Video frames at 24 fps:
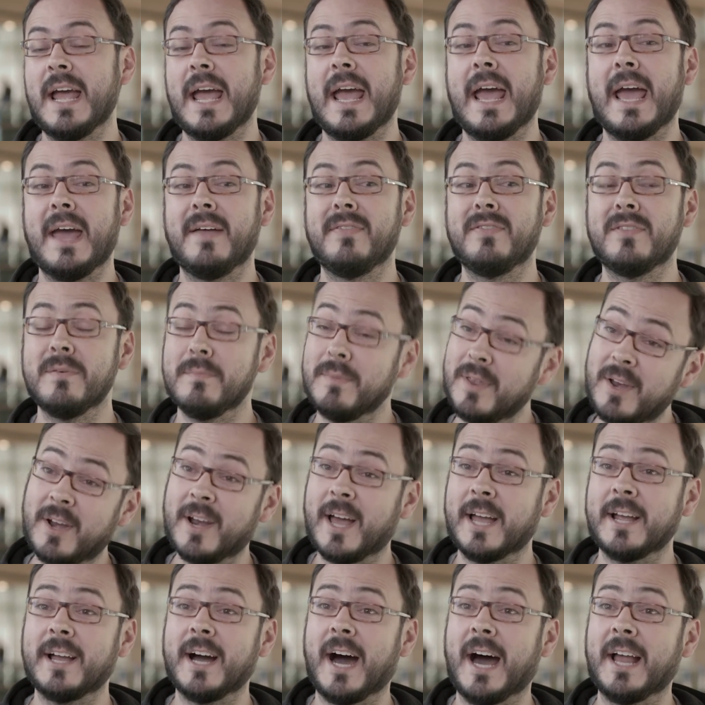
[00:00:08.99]
And the minute
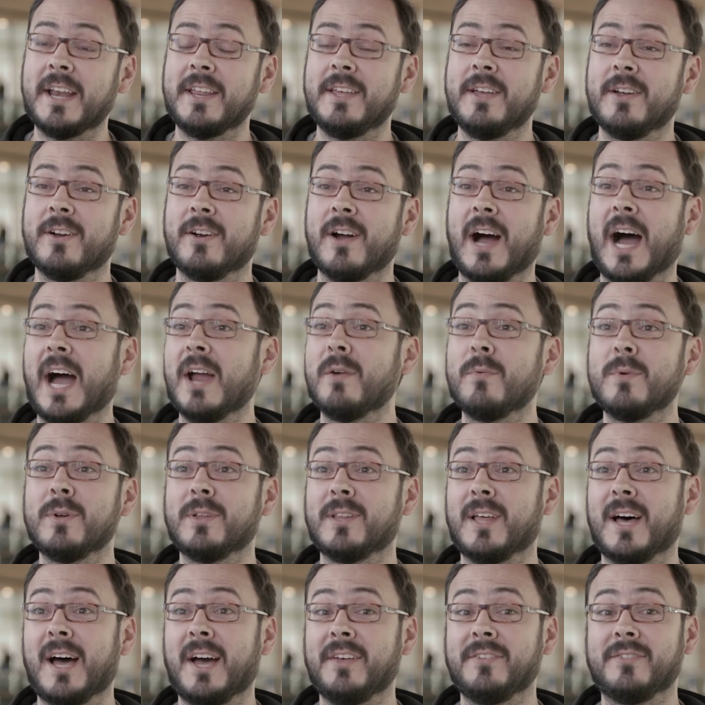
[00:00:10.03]
I got here, I
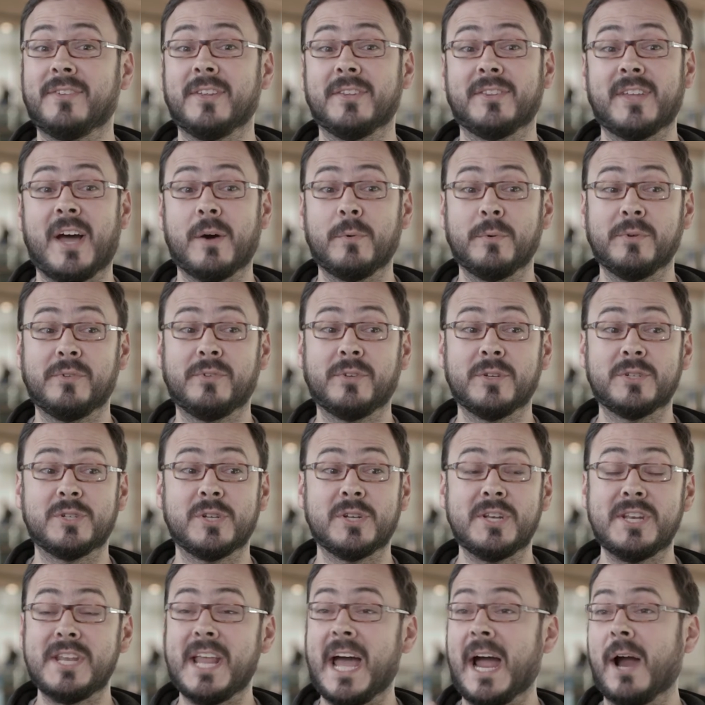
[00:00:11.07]
realized that that was such a
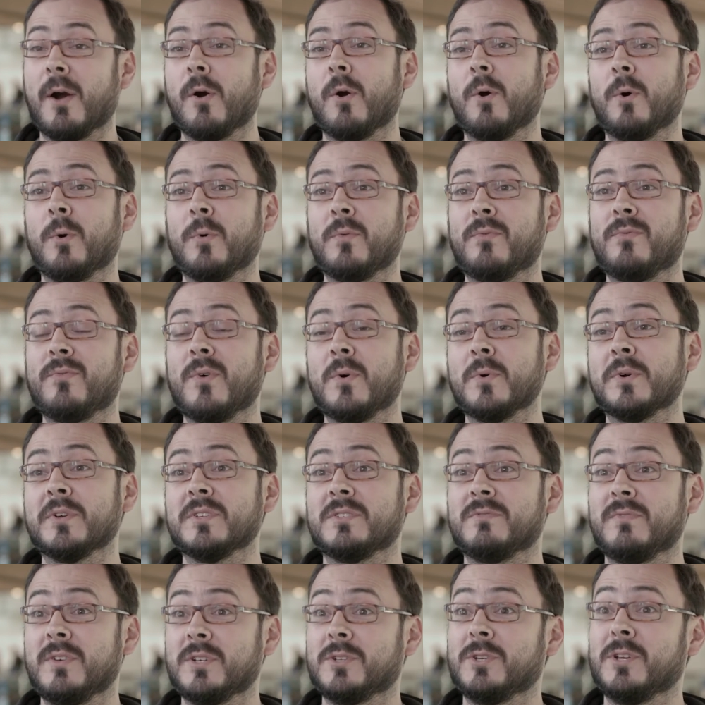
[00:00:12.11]
narrow
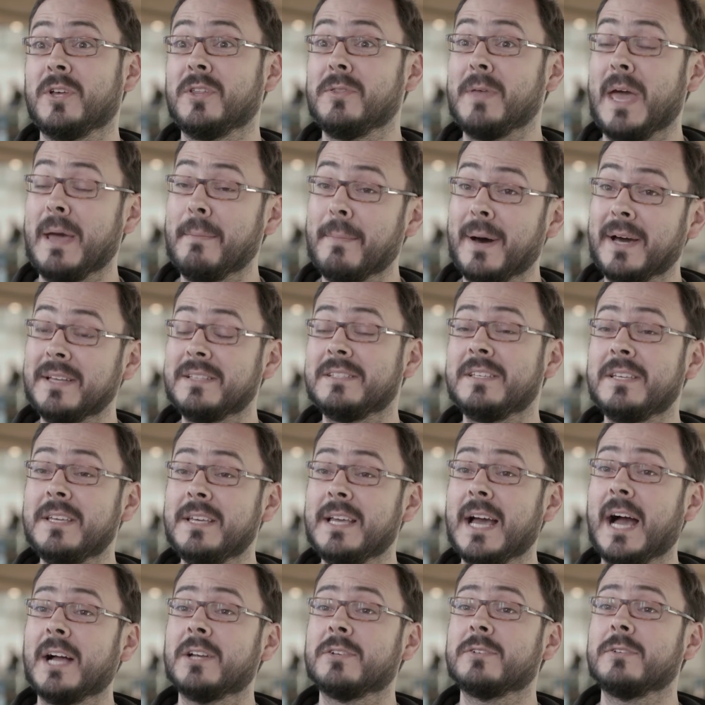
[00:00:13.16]
focused vision. And
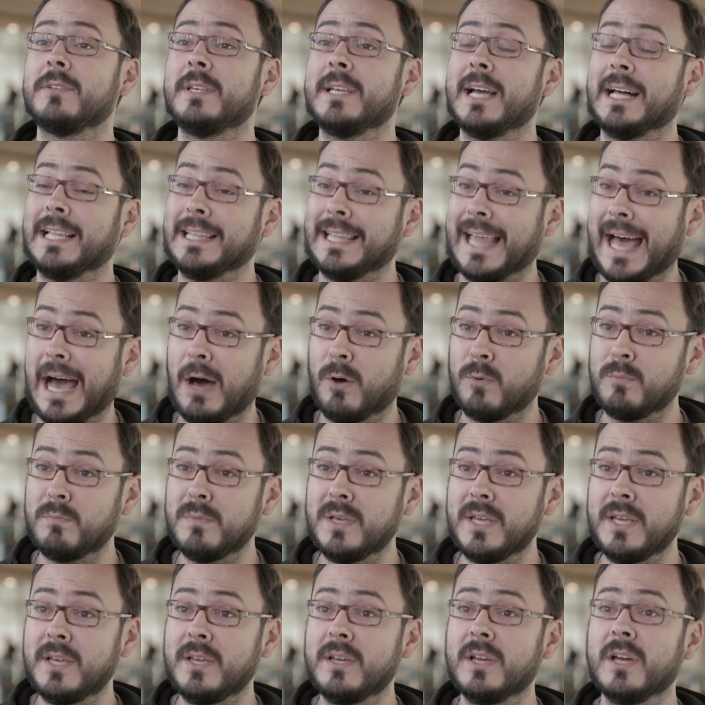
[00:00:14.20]
MIT actually allowed
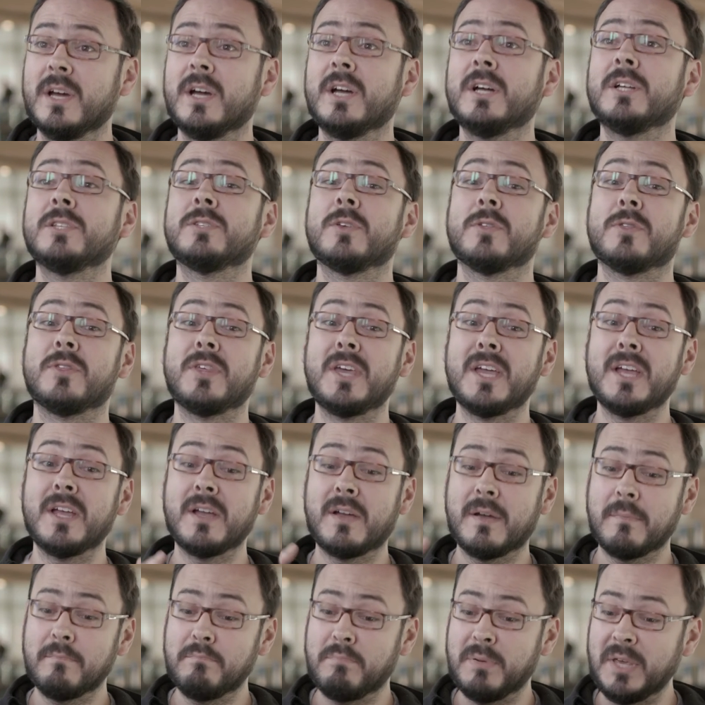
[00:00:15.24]
me to
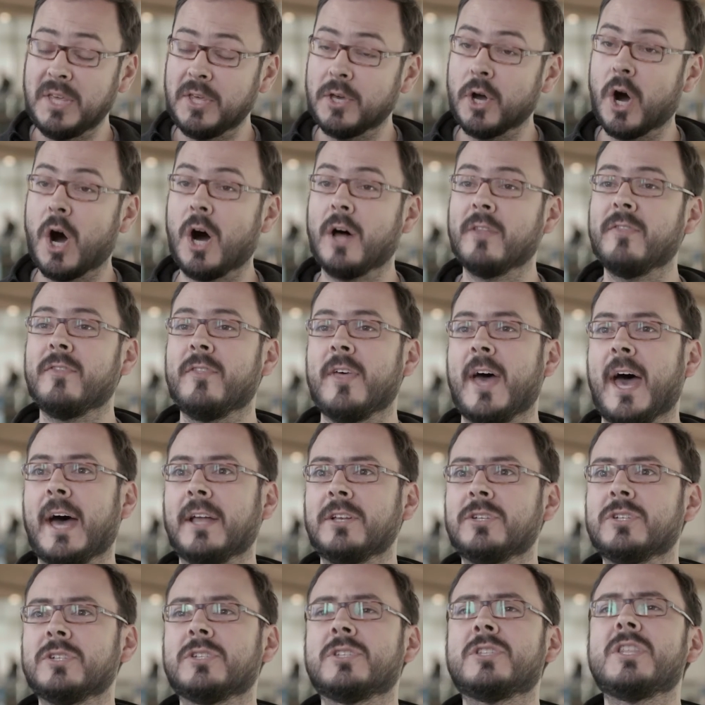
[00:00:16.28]
think beyond
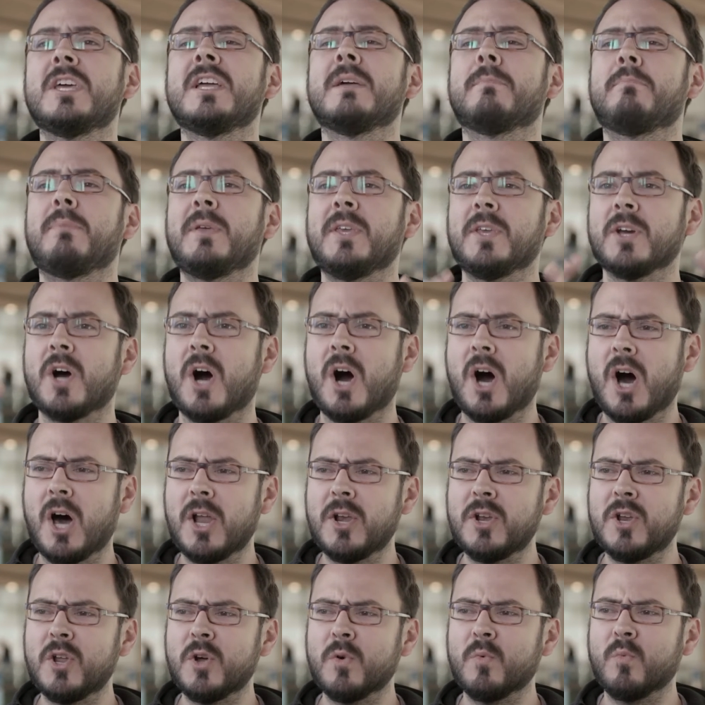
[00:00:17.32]
that. Just think
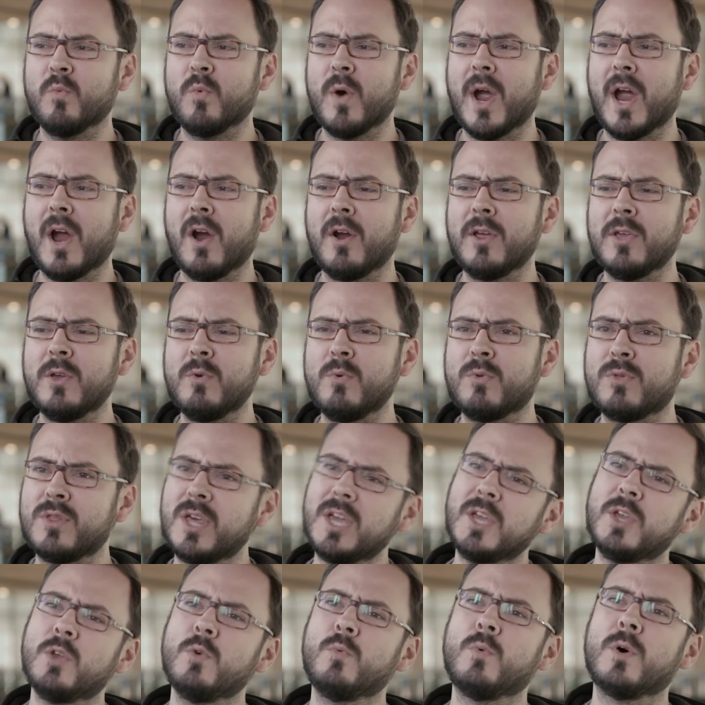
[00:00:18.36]
beyond where you
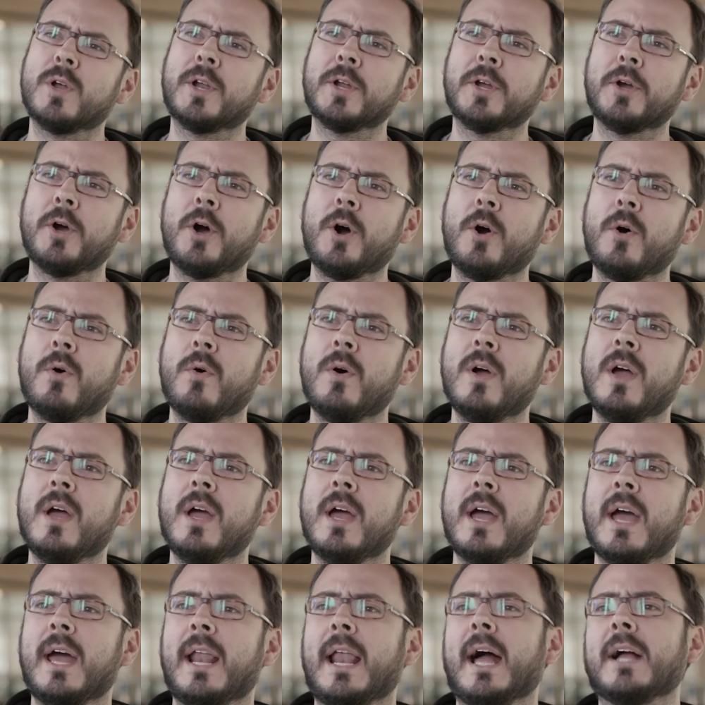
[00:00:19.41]
think you want to go
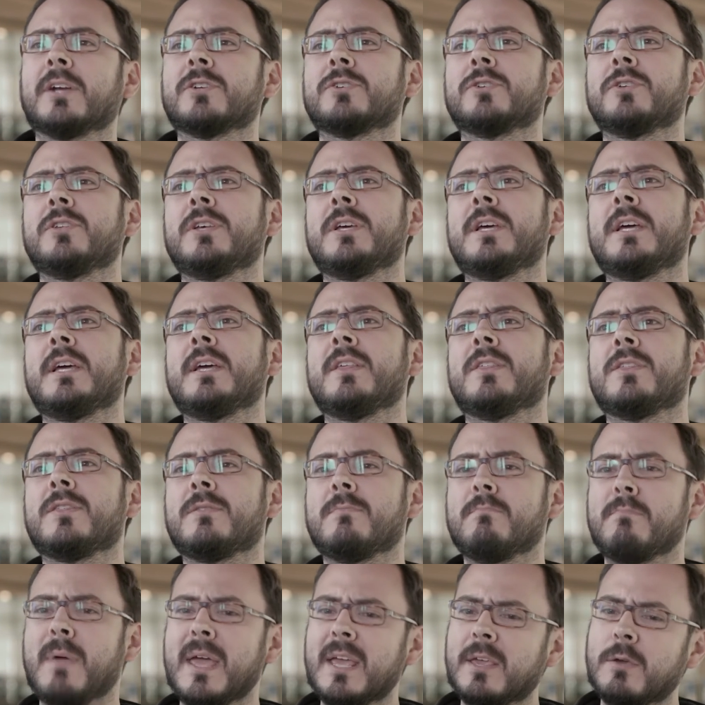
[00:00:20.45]
and actually
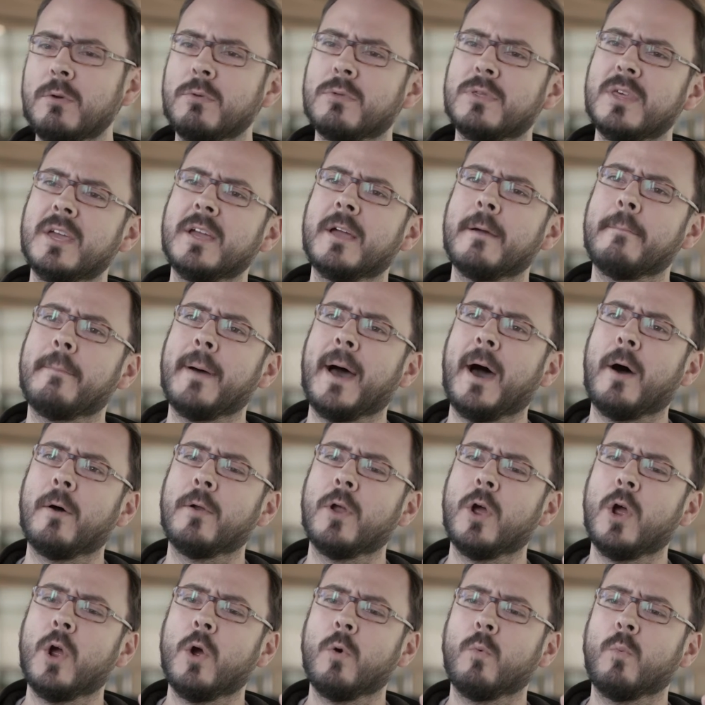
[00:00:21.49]
make you think about
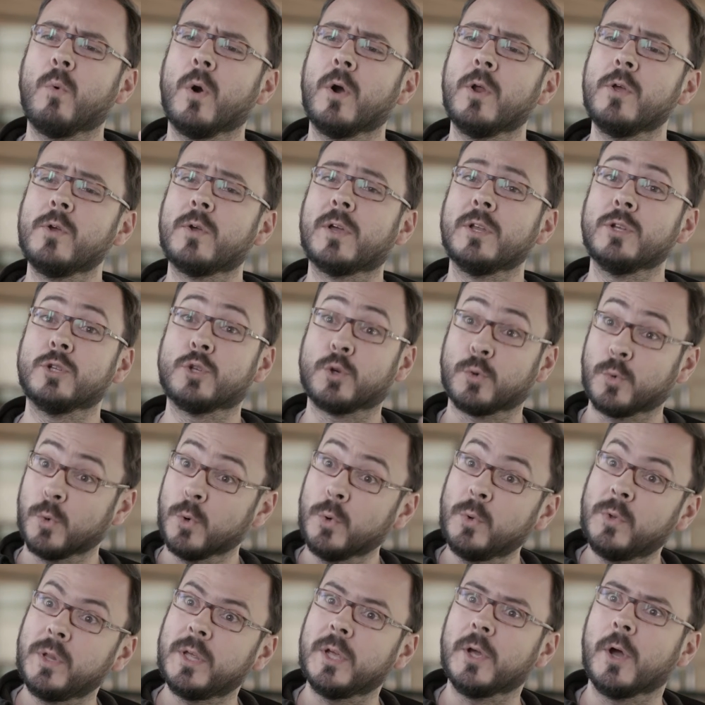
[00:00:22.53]
where you can
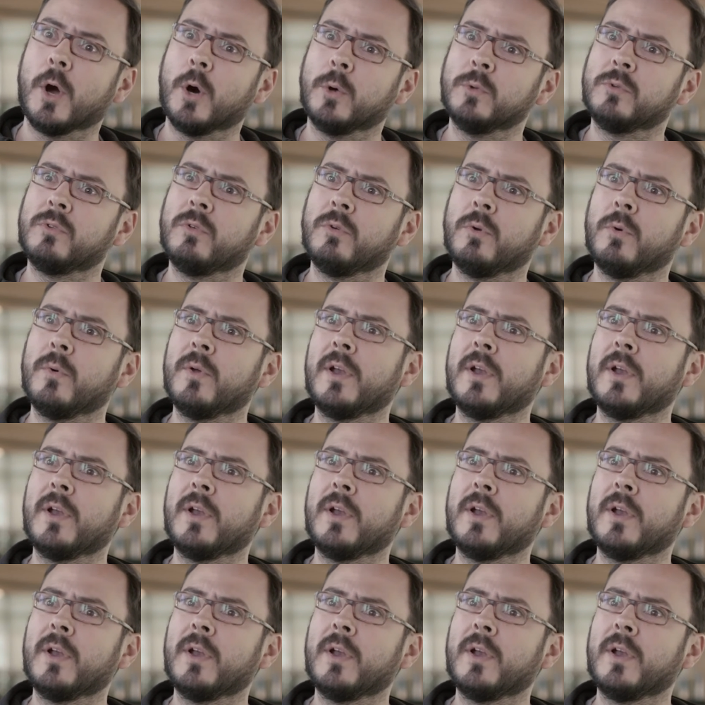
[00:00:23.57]
truly go to.